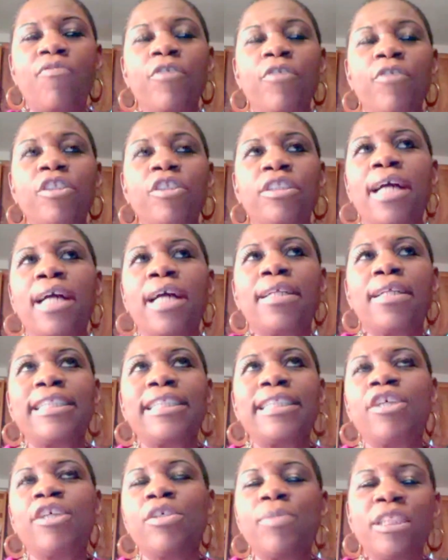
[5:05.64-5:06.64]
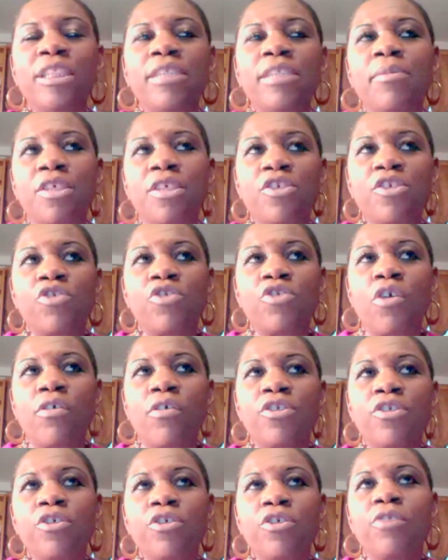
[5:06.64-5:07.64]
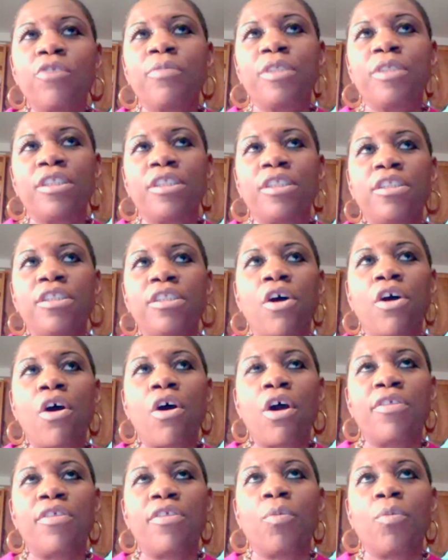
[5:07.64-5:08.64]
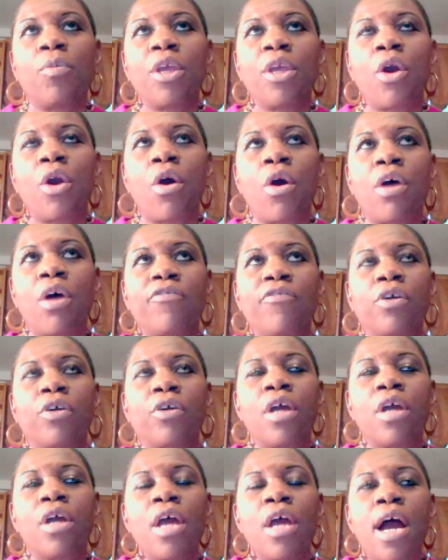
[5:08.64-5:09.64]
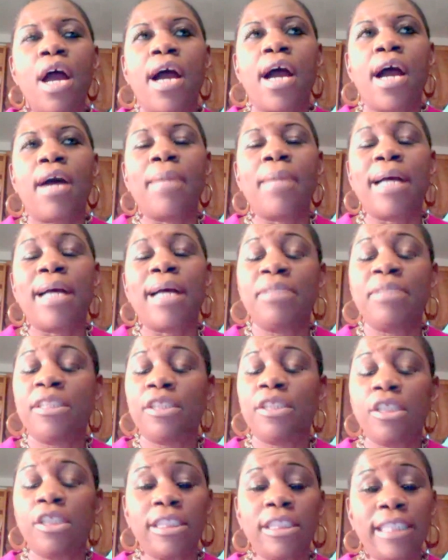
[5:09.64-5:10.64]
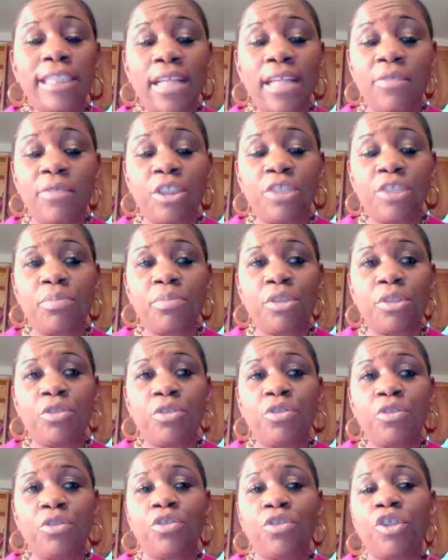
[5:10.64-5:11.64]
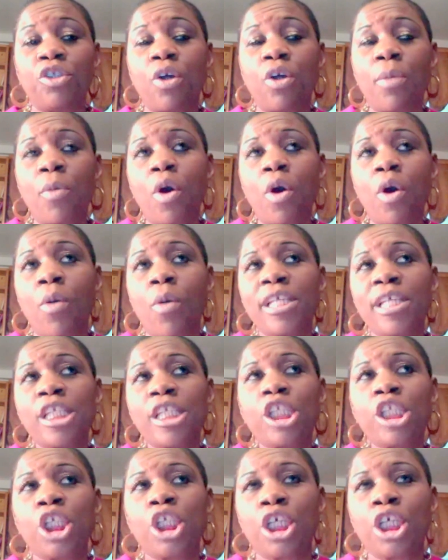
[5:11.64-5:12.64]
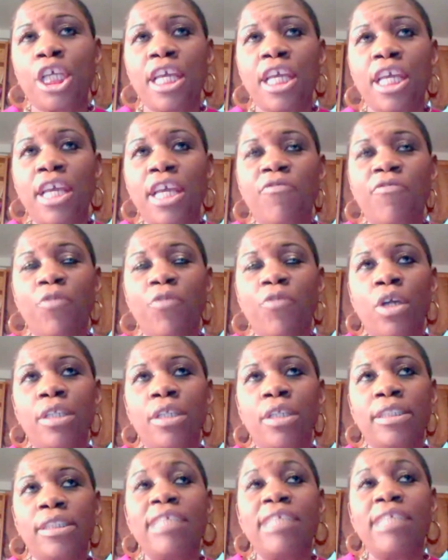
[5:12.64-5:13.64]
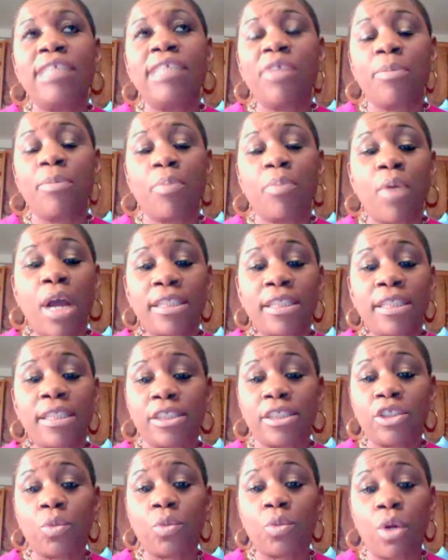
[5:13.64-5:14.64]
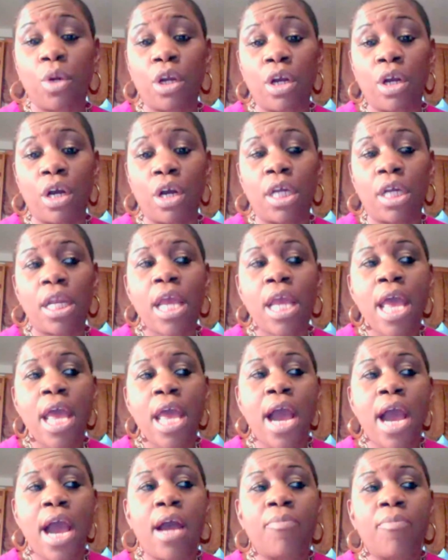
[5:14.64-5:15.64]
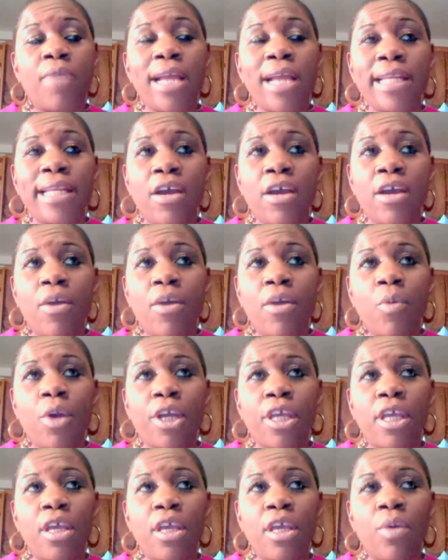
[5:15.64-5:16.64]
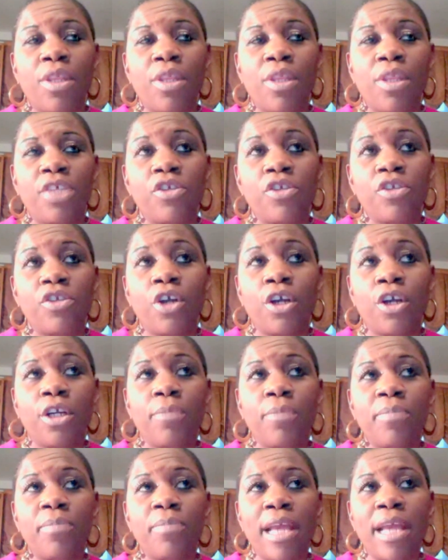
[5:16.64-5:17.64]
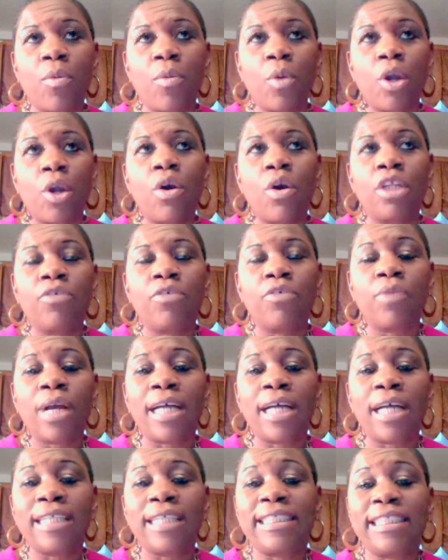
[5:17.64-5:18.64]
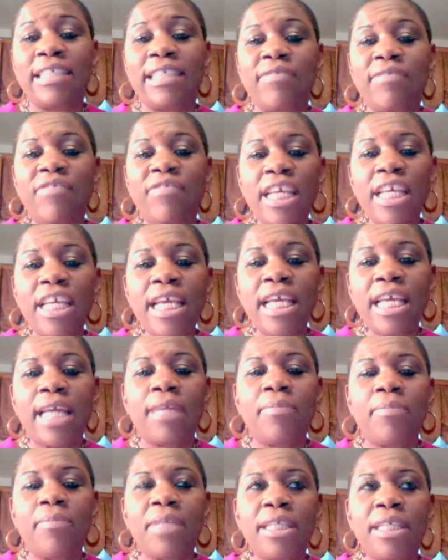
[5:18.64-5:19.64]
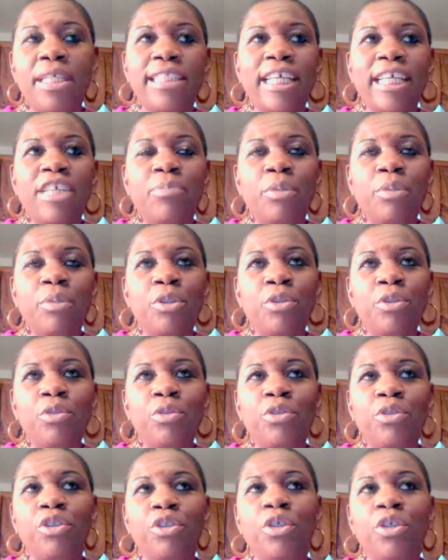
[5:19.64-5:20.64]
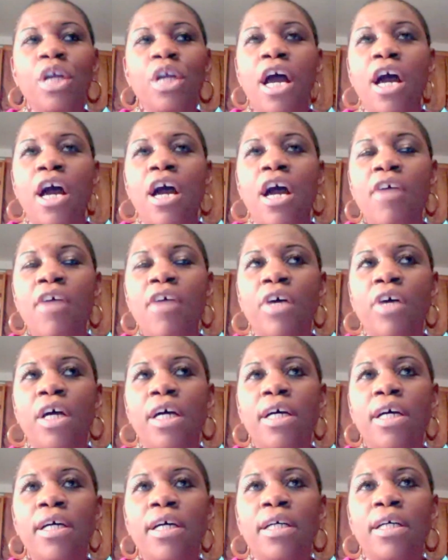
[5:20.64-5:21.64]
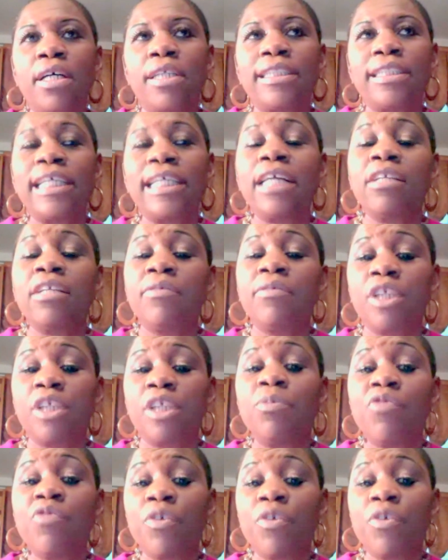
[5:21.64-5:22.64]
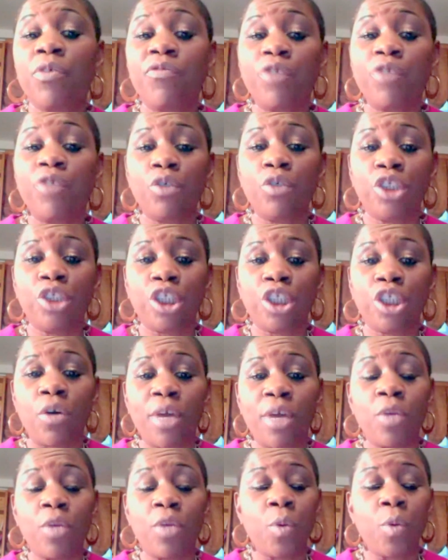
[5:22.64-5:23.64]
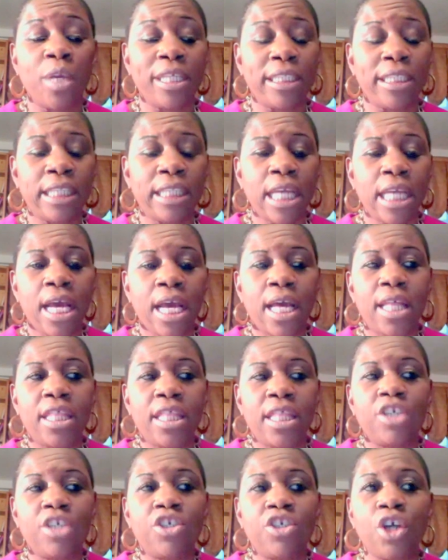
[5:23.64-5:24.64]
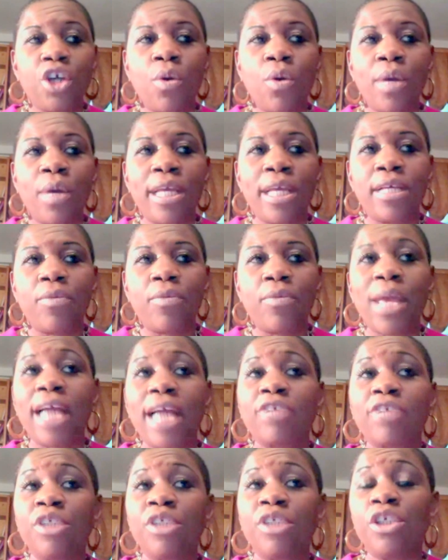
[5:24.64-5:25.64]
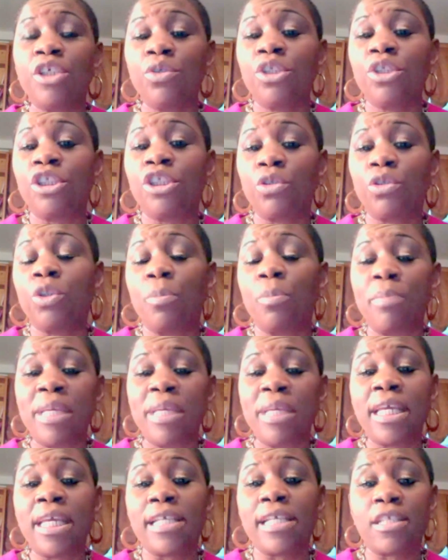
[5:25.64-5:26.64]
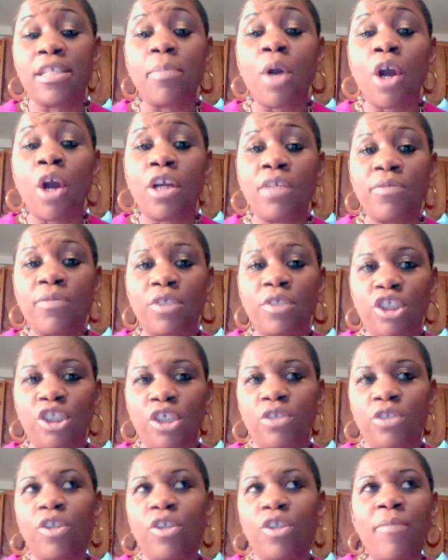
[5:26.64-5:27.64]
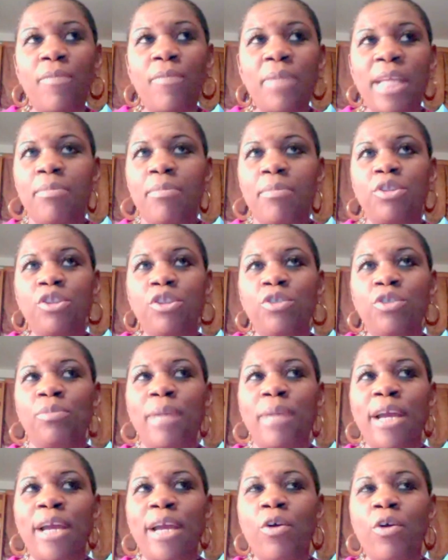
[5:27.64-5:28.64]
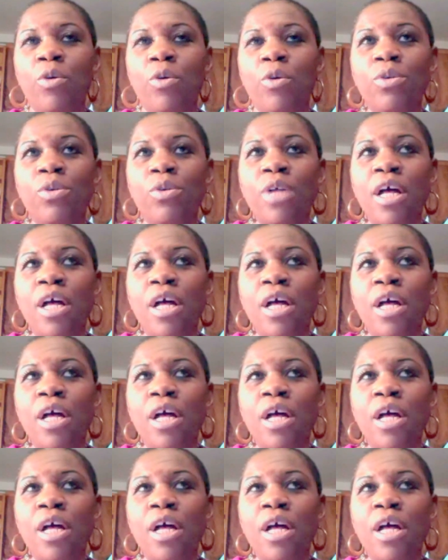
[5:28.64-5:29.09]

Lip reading: of all, I'll tell you what some of the services are that we offer. I'm still a television producer, so I'm always looking for TV projects to work on. Right now I'm working with a startup network called Arise TV, and I'm the executive producer of a movie review show in which the show, we actually use social media as a part of the show. So I've been able to use my old